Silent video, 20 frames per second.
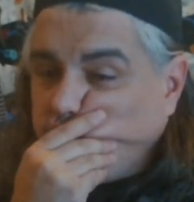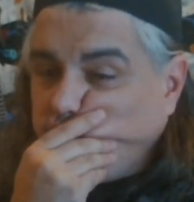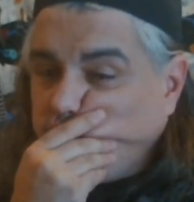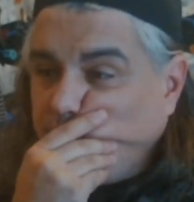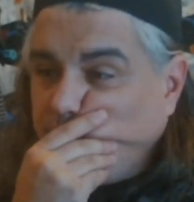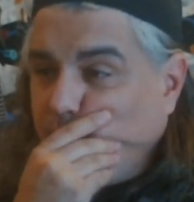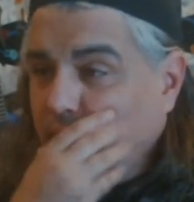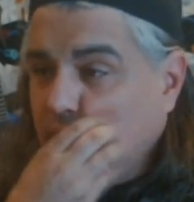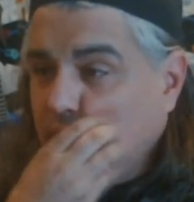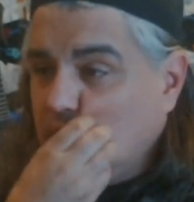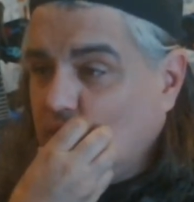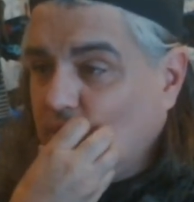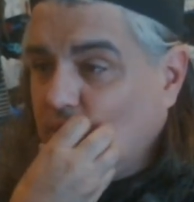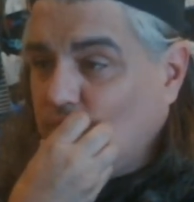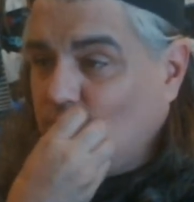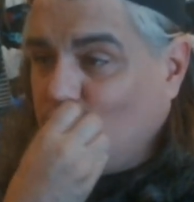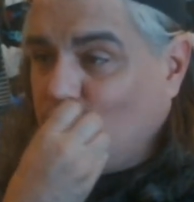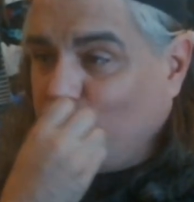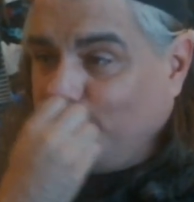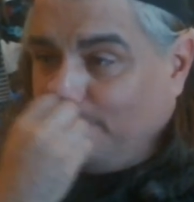But
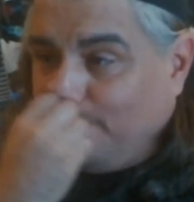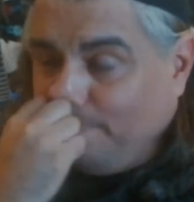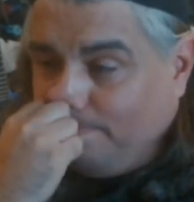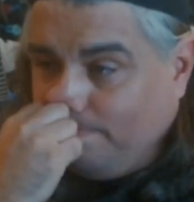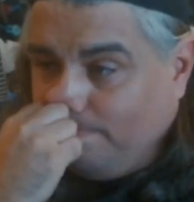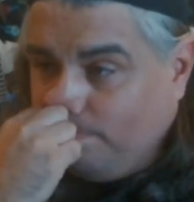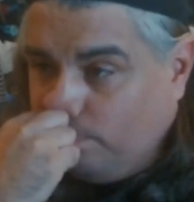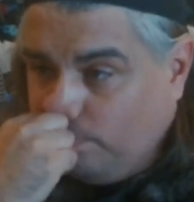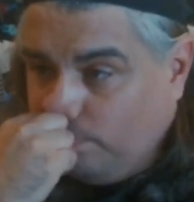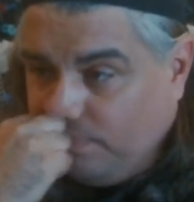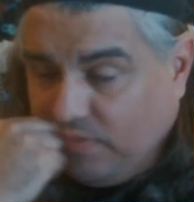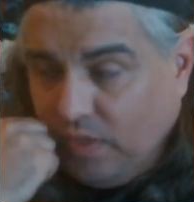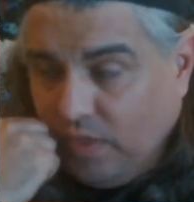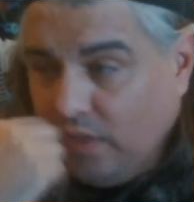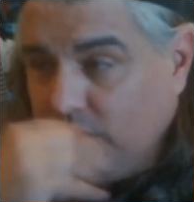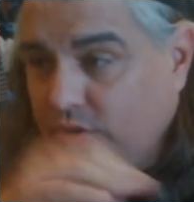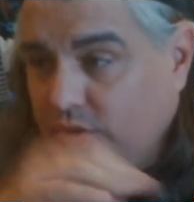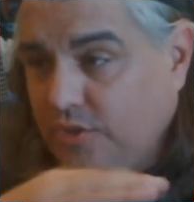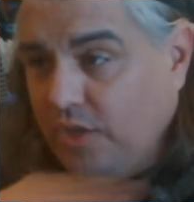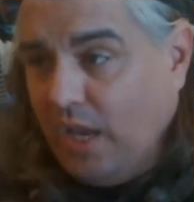
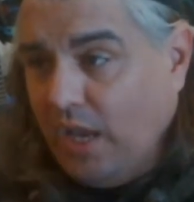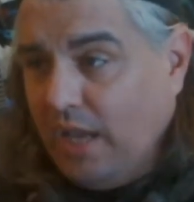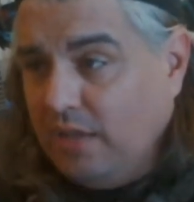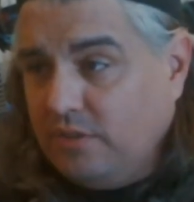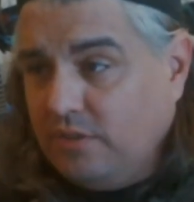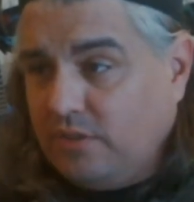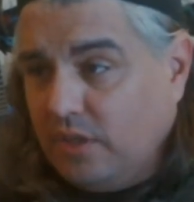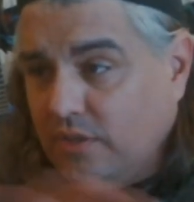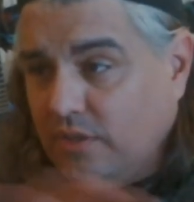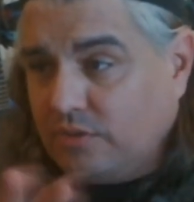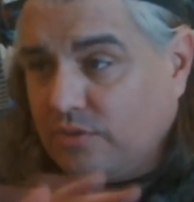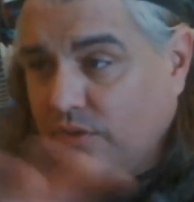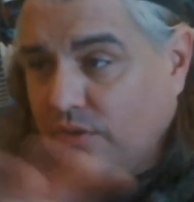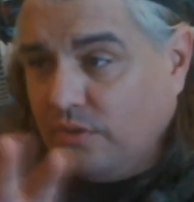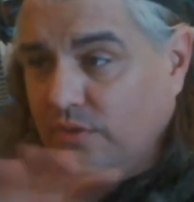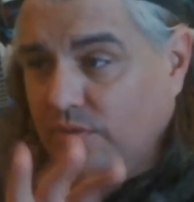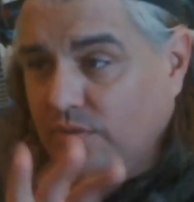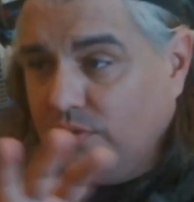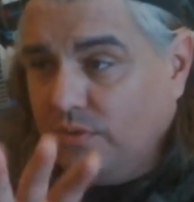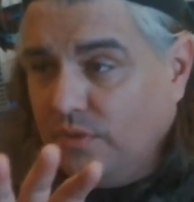things changed at a
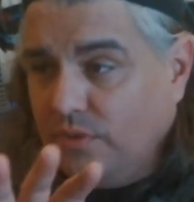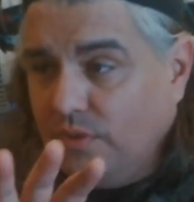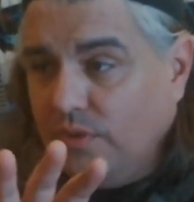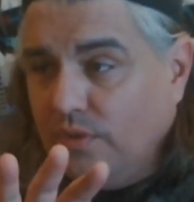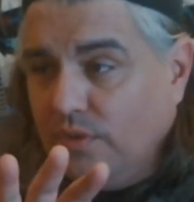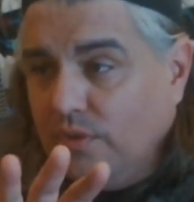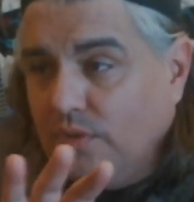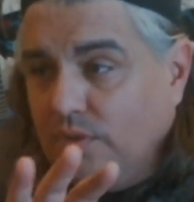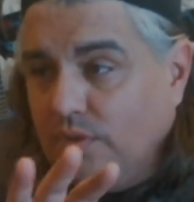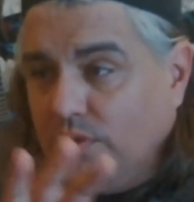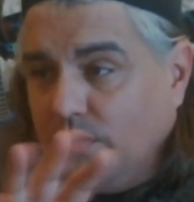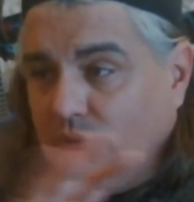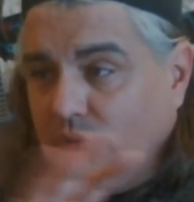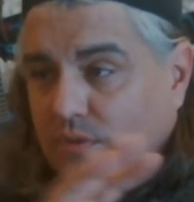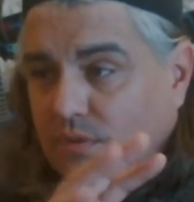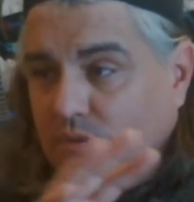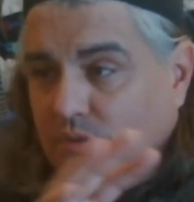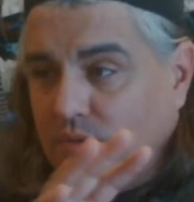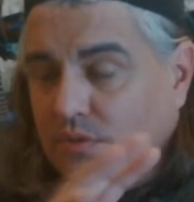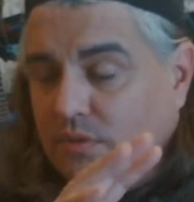certain
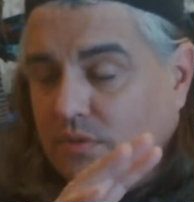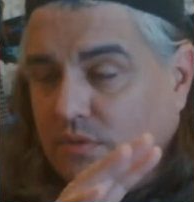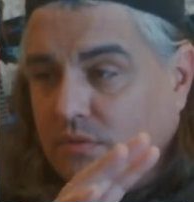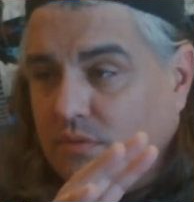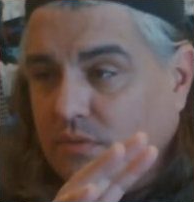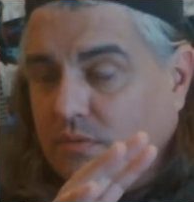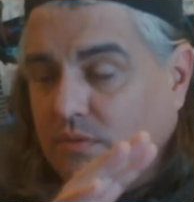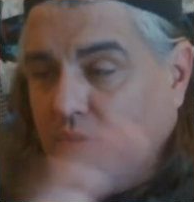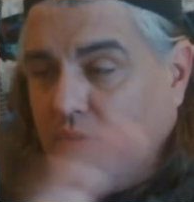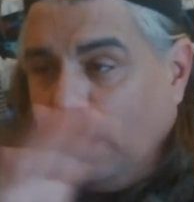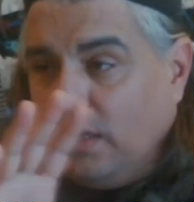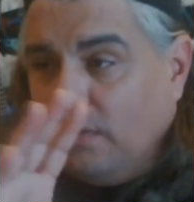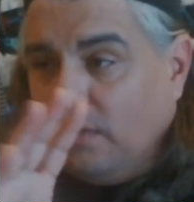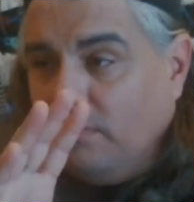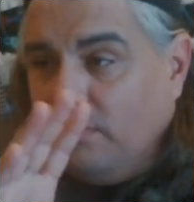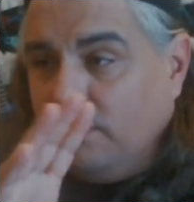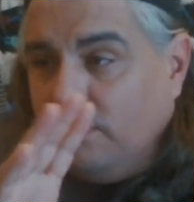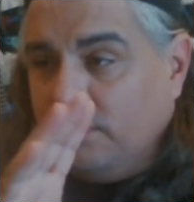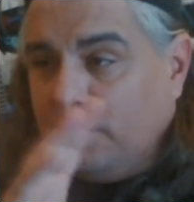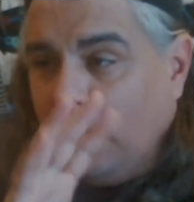thing in
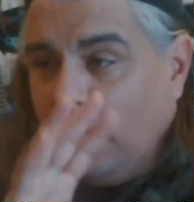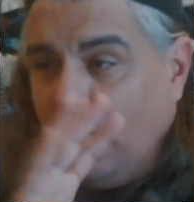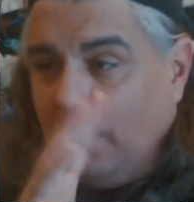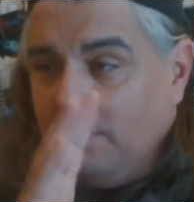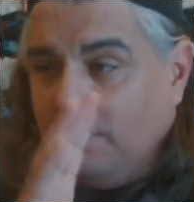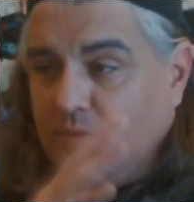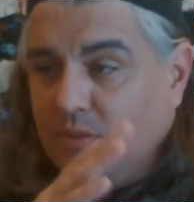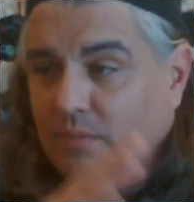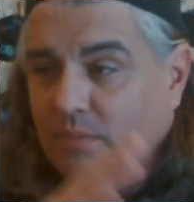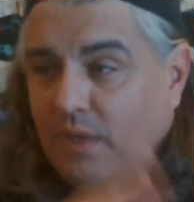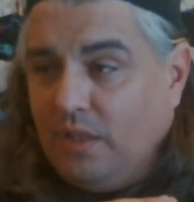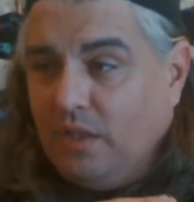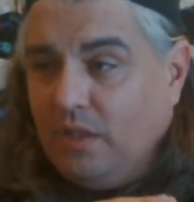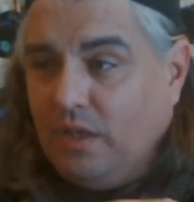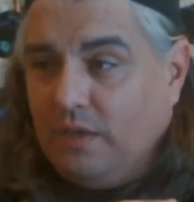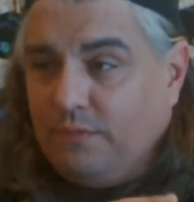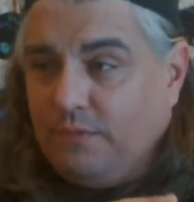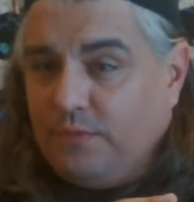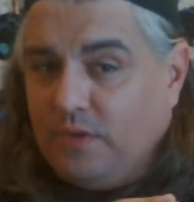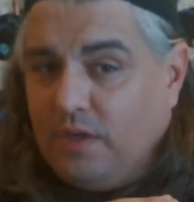times in my
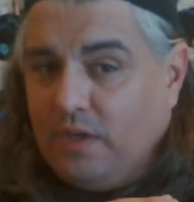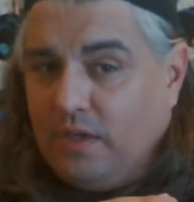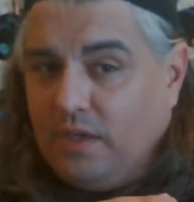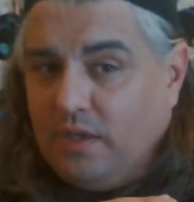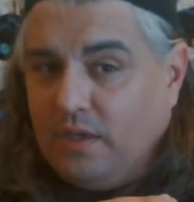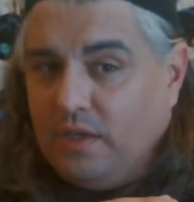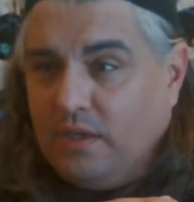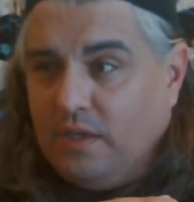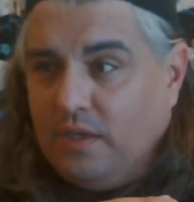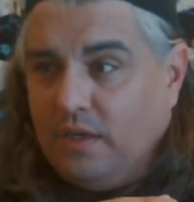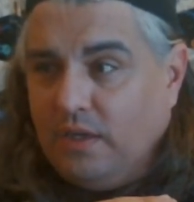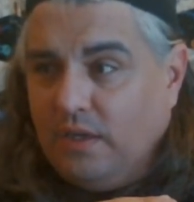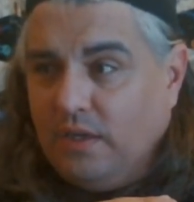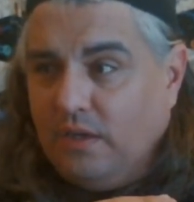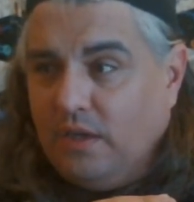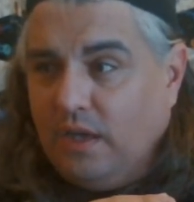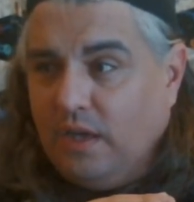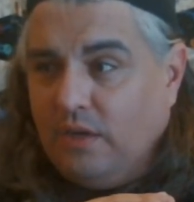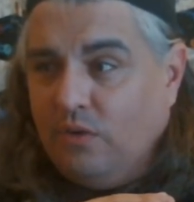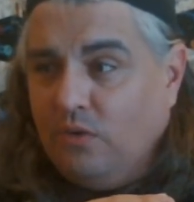life, and
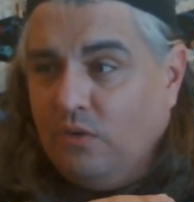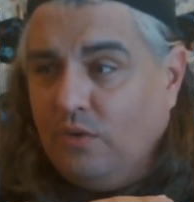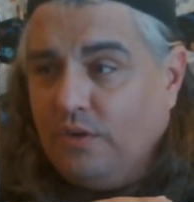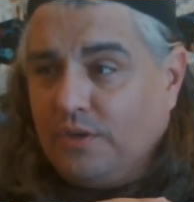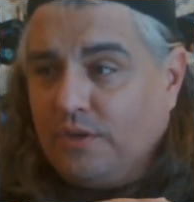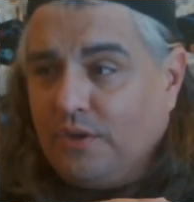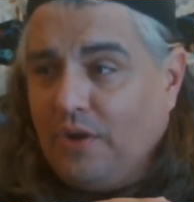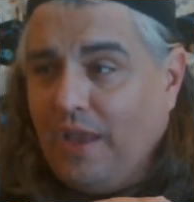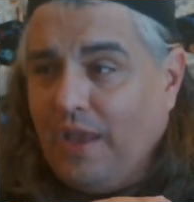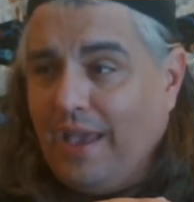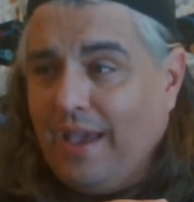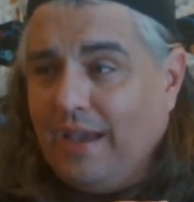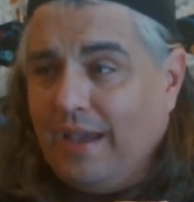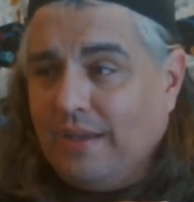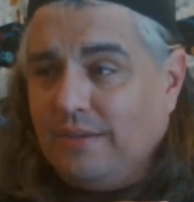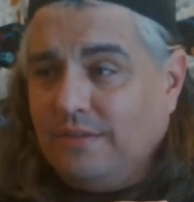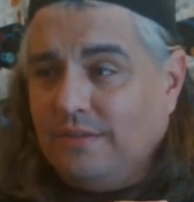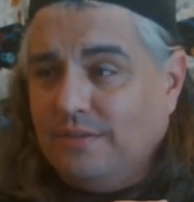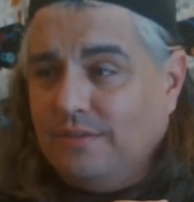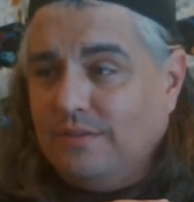I no longer had
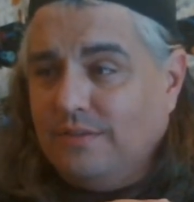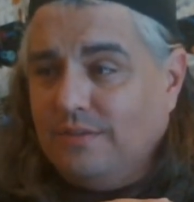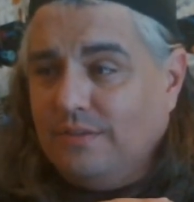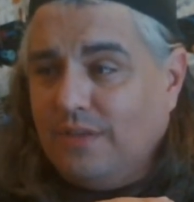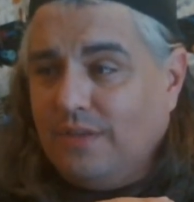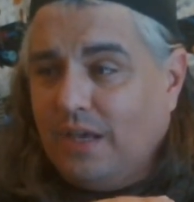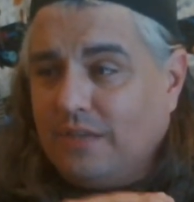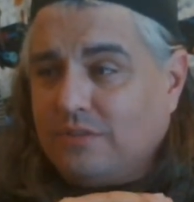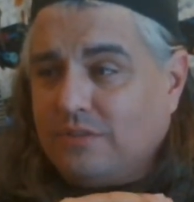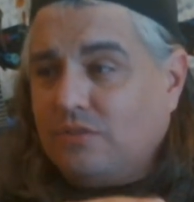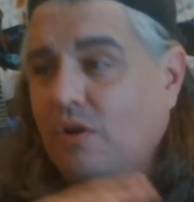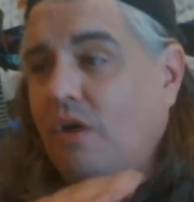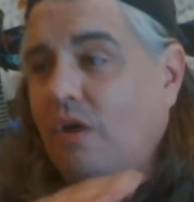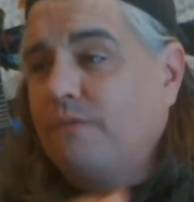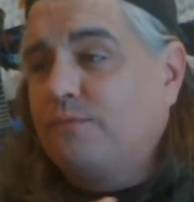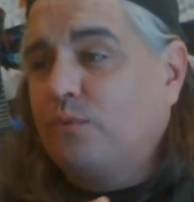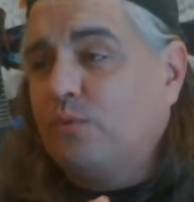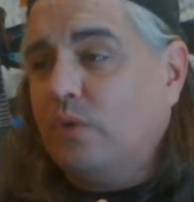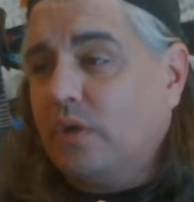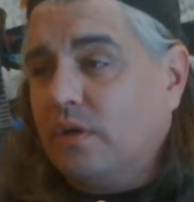that
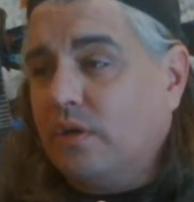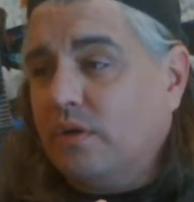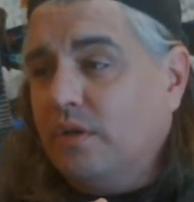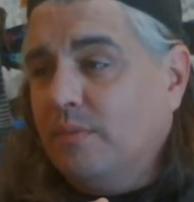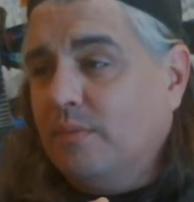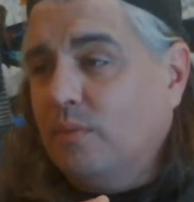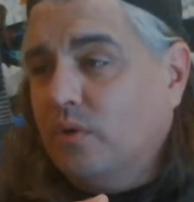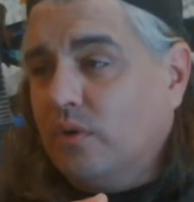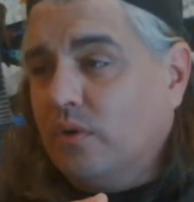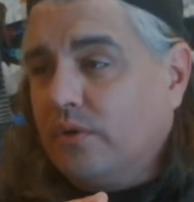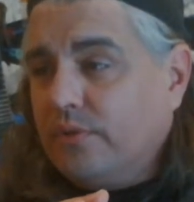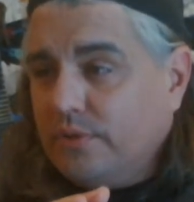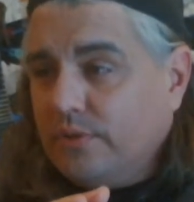software anymore.